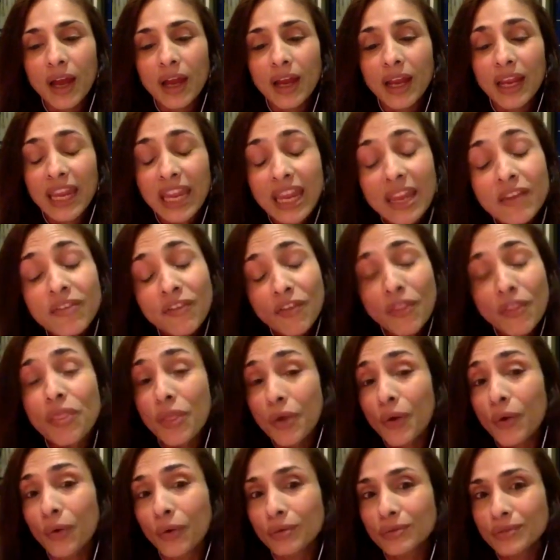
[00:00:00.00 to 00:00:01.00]
even
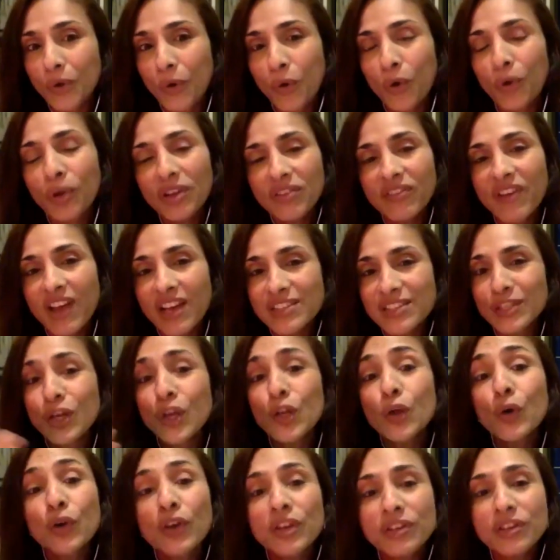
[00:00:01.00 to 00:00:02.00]
though all of us
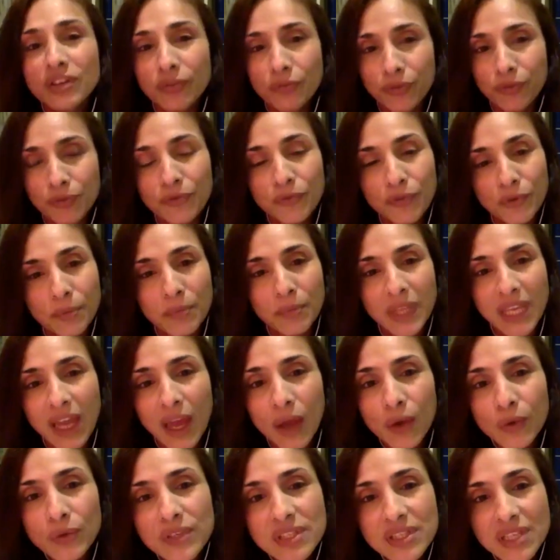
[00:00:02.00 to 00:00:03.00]
look different from the
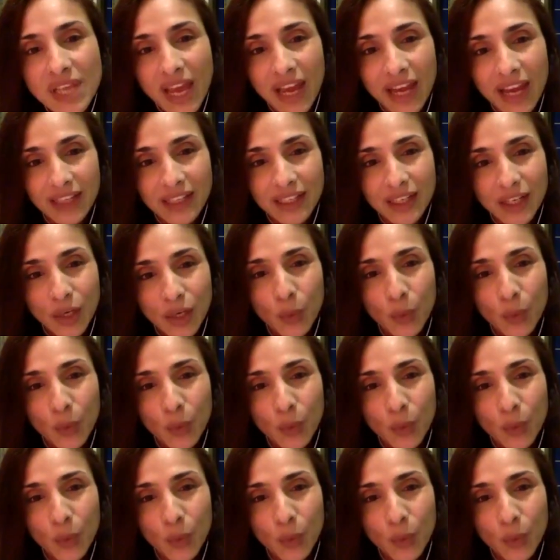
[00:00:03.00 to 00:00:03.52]
outside,